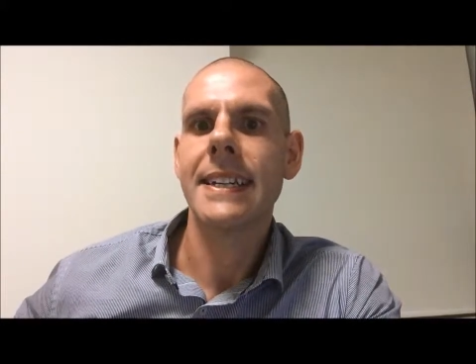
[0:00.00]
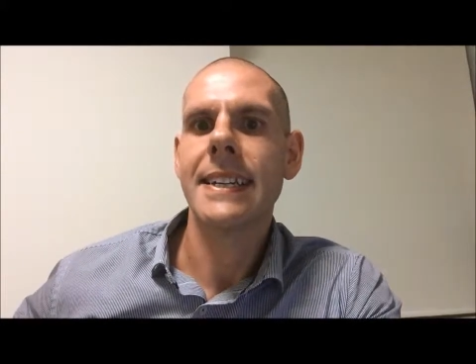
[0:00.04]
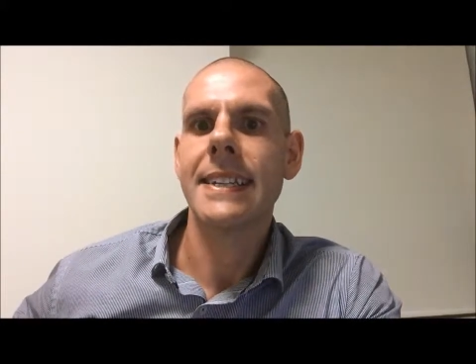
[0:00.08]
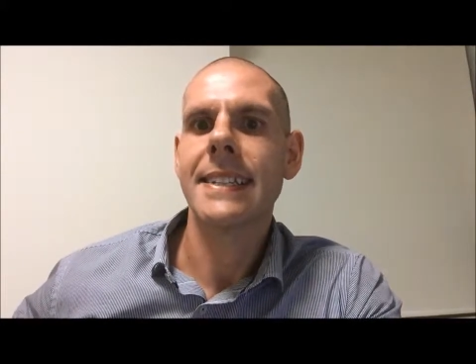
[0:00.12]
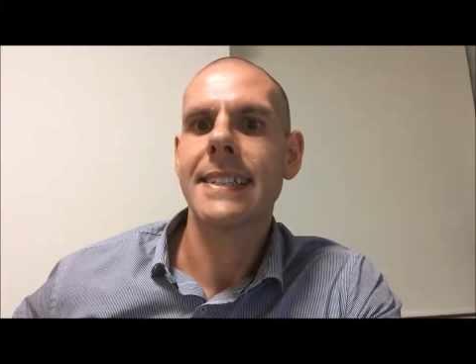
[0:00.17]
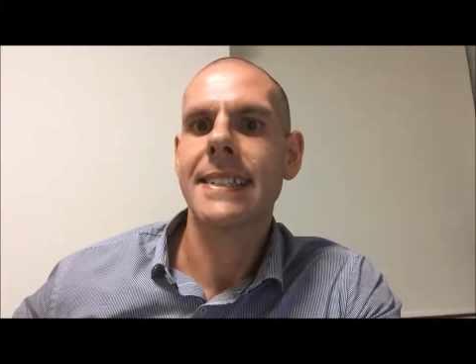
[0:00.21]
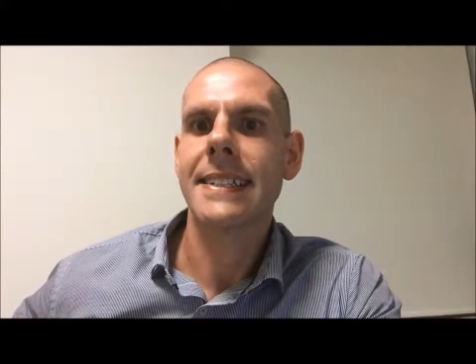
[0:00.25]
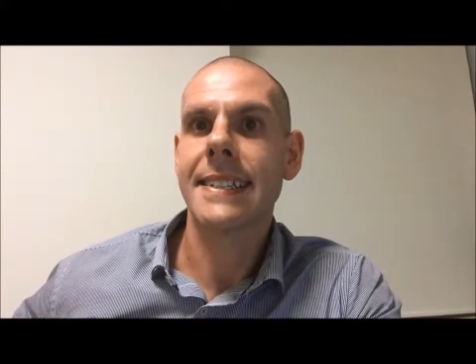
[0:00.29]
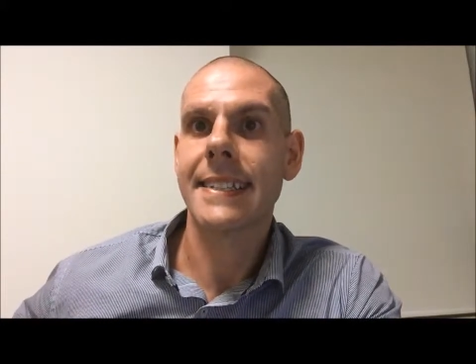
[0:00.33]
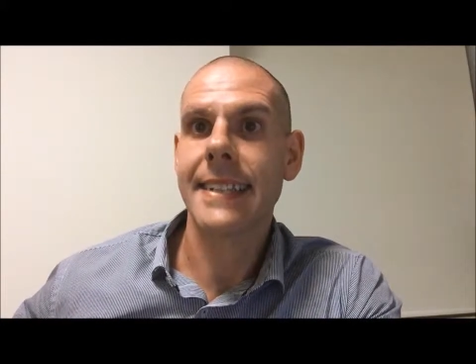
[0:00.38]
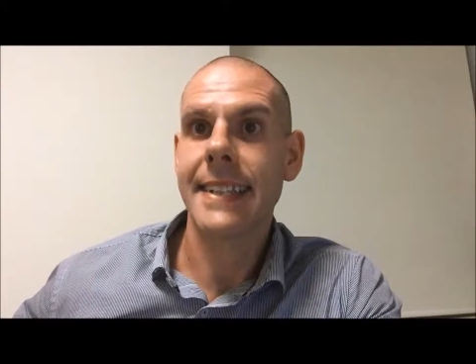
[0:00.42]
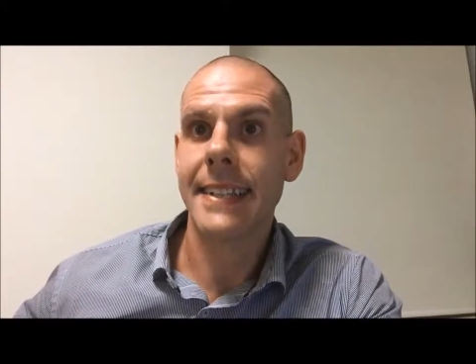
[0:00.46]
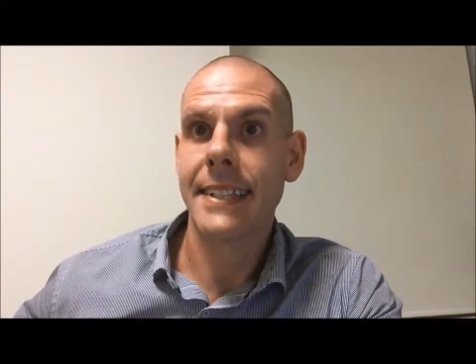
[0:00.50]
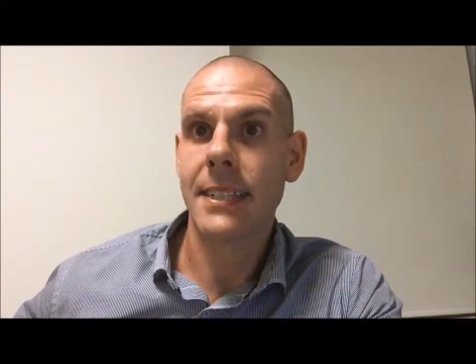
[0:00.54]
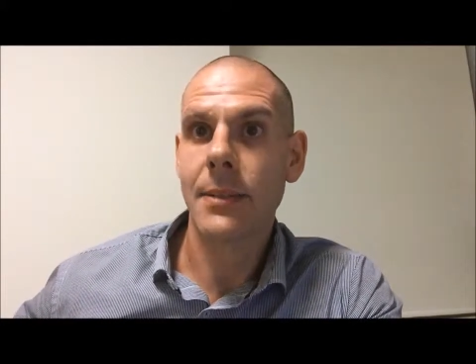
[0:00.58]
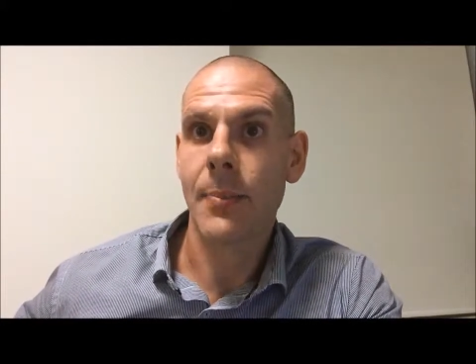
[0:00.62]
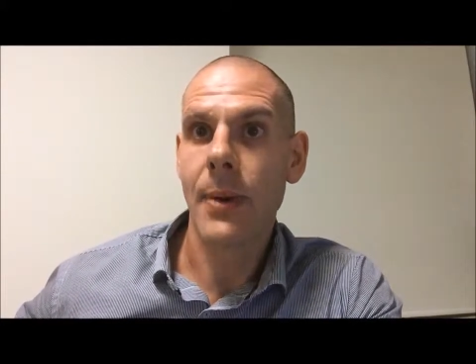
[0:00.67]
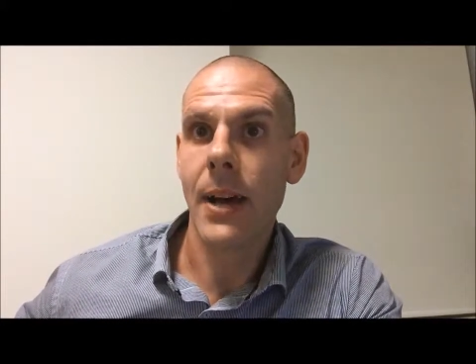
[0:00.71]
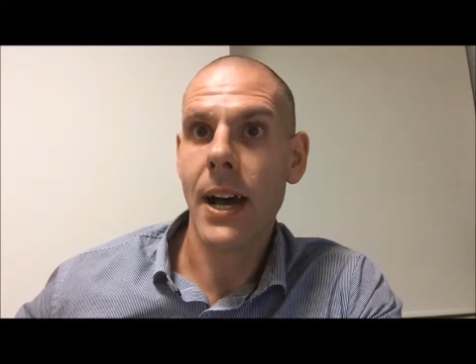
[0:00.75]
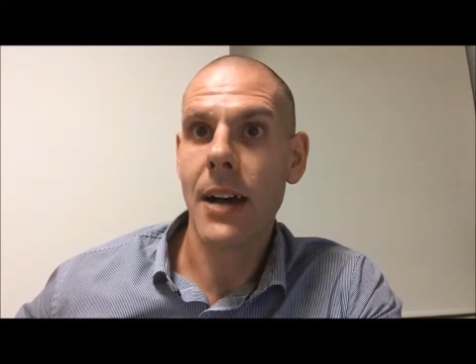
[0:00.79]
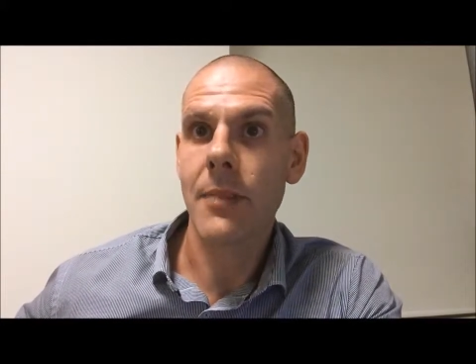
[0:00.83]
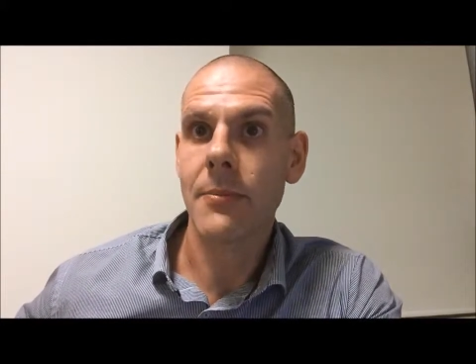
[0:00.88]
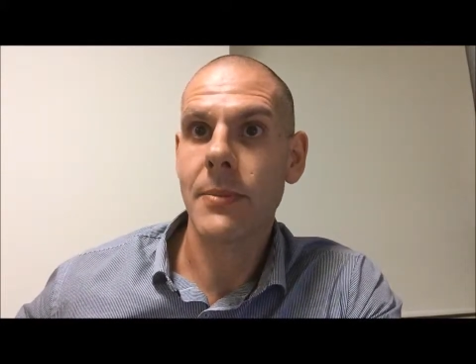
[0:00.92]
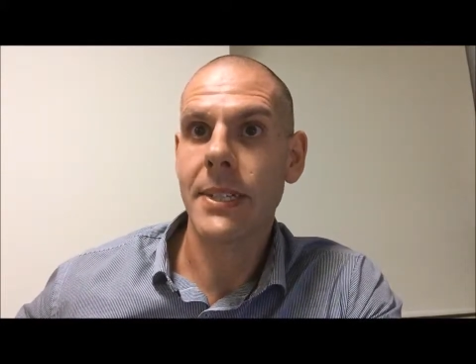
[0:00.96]
6
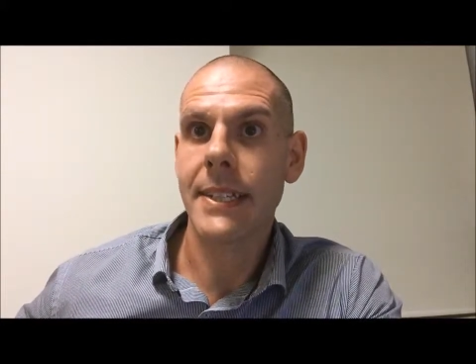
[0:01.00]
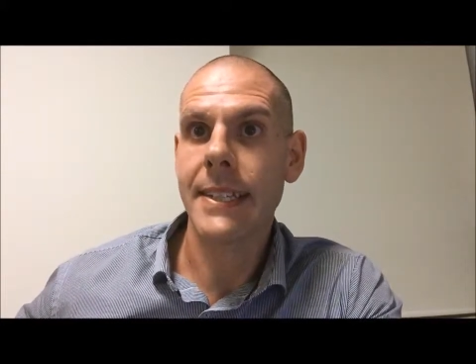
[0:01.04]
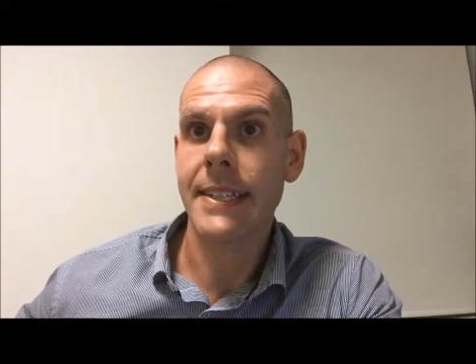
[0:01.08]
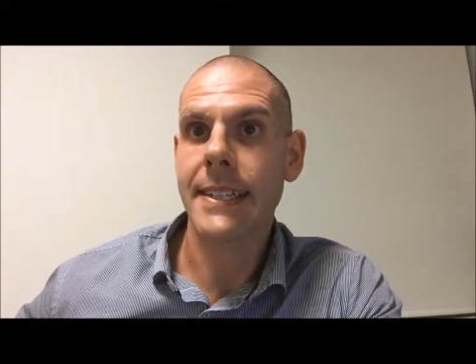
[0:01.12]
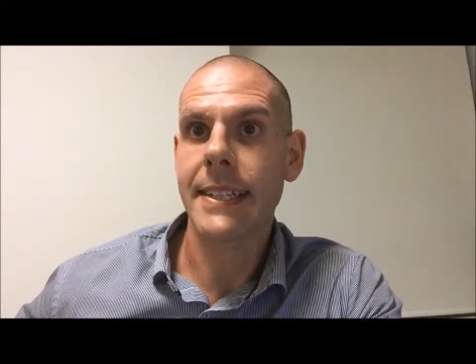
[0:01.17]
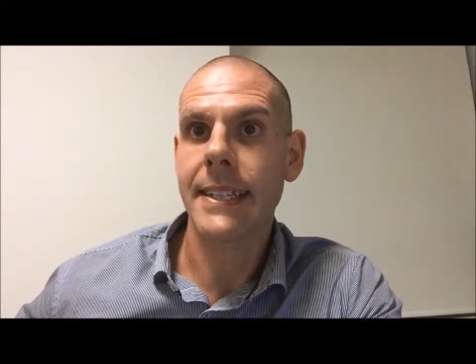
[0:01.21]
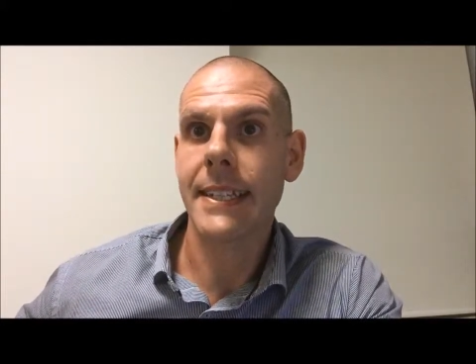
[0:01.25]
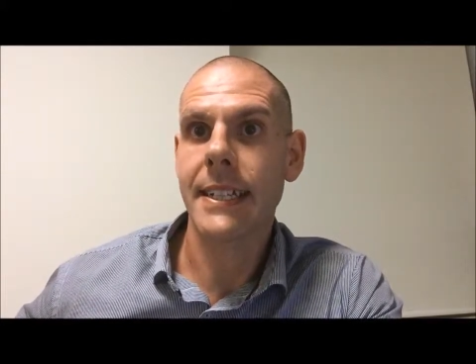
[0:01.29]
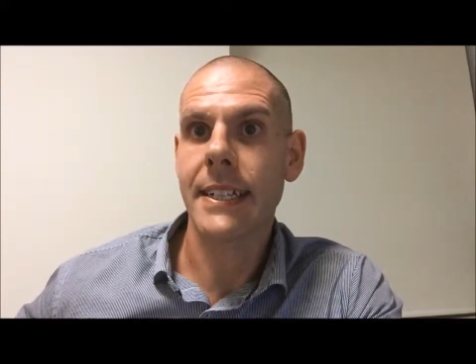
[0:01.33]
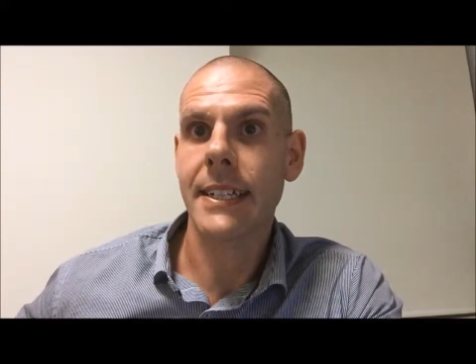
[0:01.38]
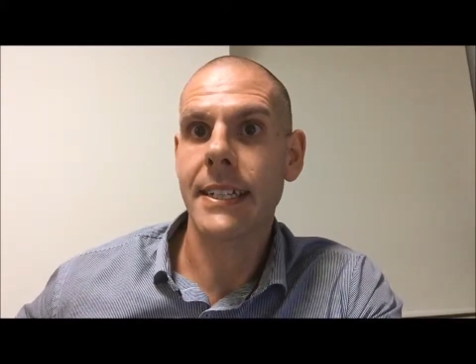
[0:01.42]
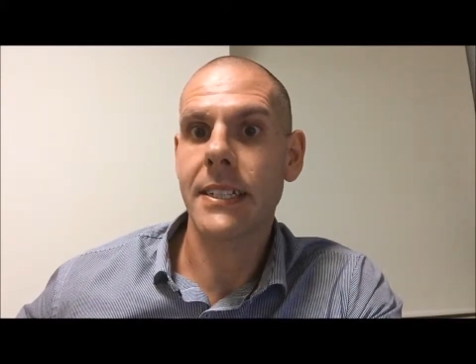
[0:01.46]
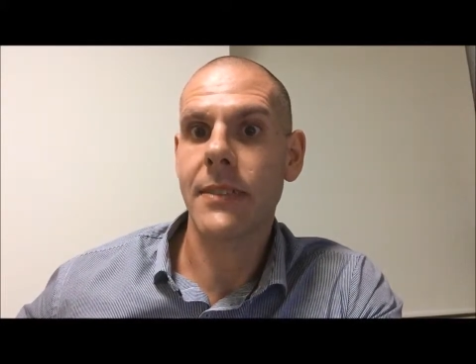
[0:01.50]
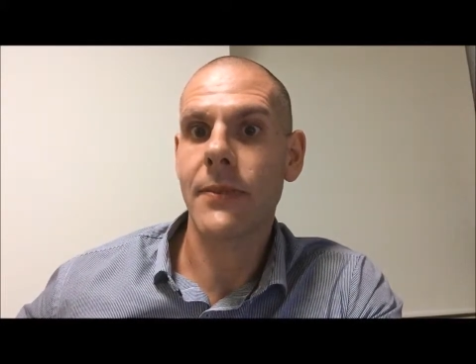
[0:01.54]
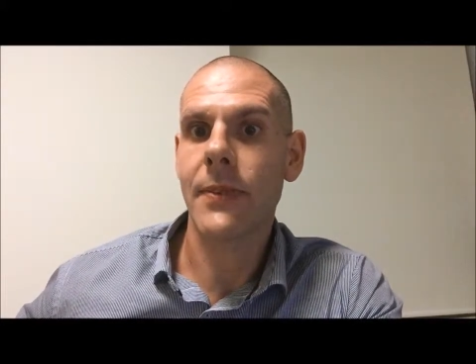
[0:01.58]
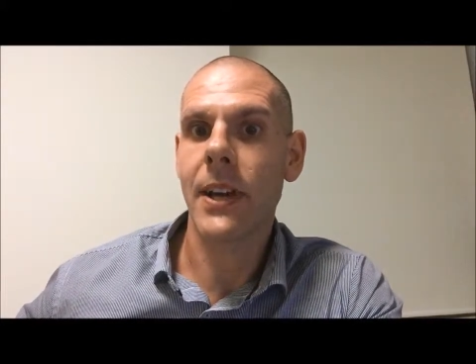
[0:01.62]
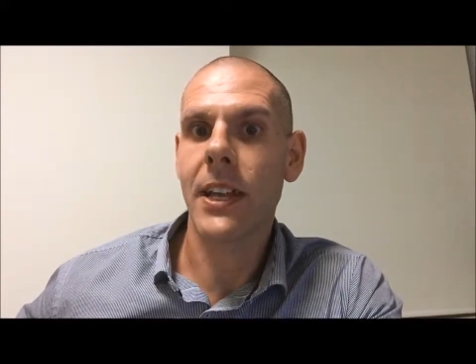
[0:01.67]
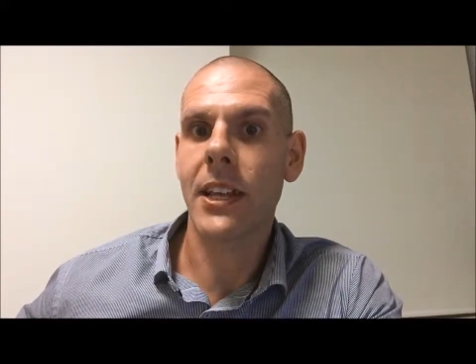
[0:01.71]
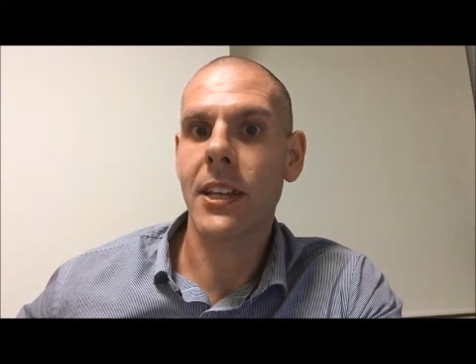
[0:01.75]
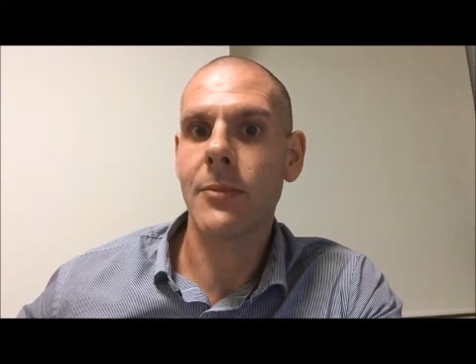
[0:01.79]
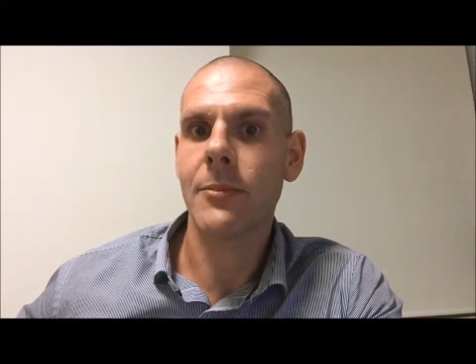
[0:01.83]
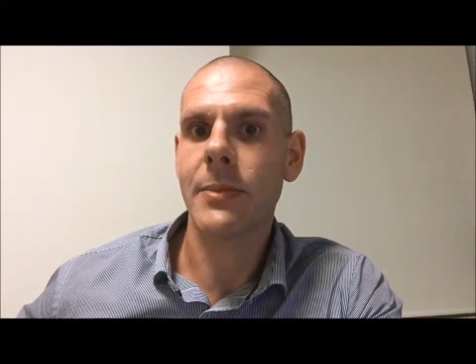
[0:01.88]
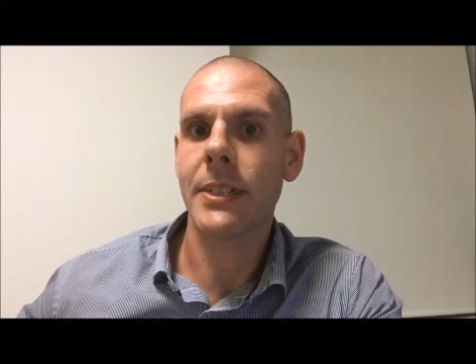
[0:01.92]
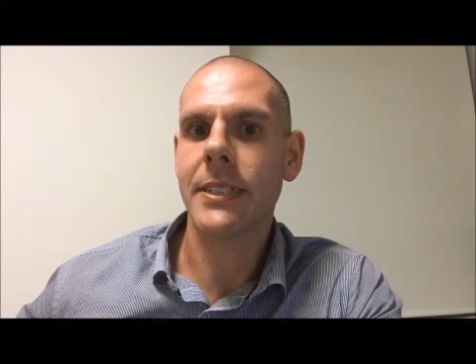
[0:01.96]
apartments in a
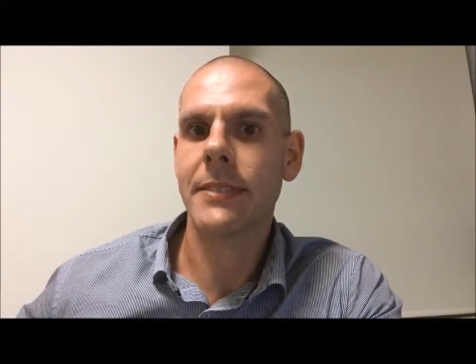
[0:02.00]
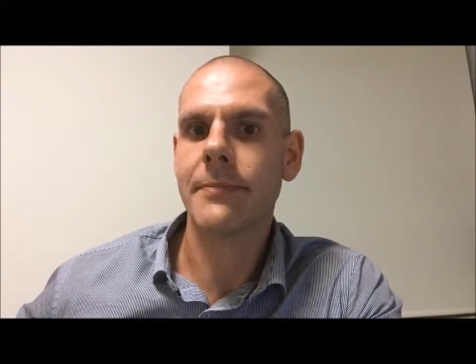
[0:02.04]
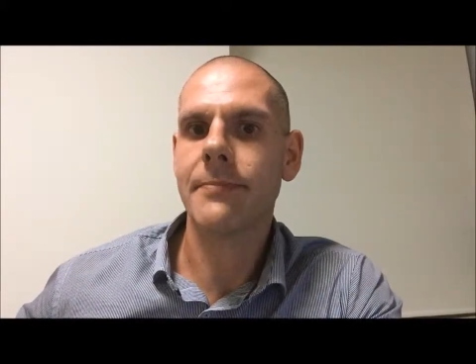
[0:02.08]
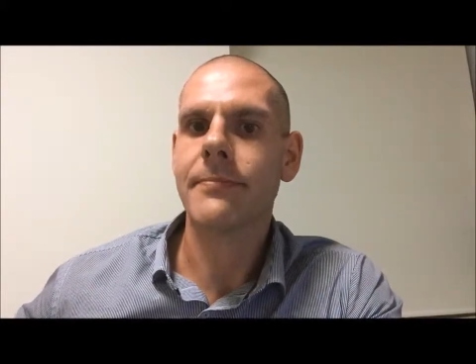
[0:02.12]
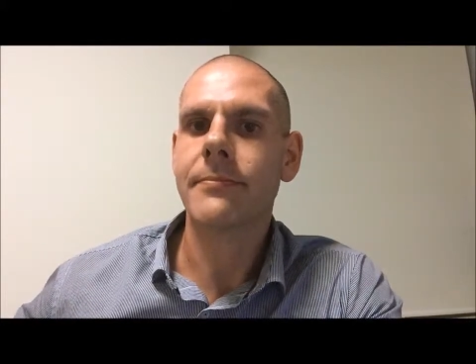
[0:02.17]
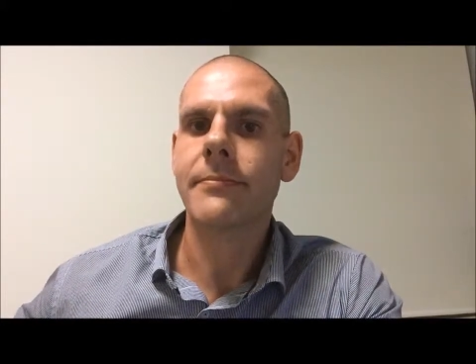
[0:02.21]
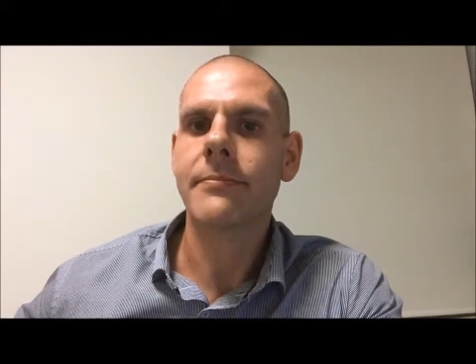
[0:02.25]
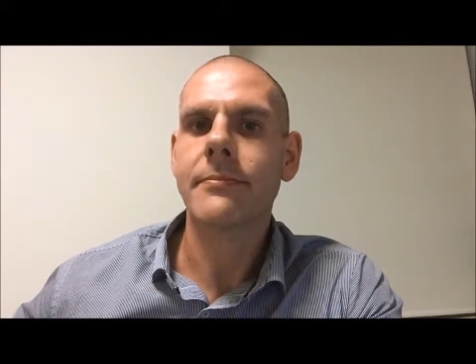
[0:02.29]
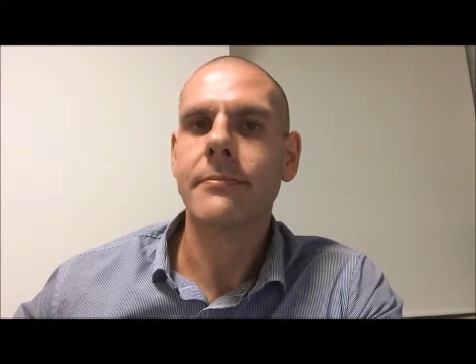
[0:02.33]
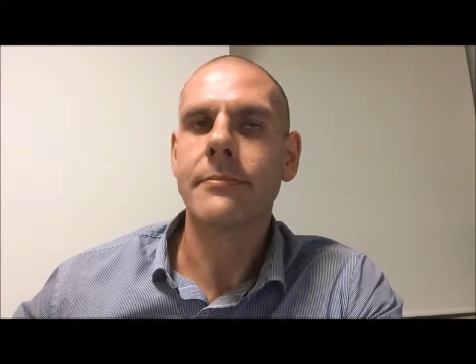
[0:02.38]
development,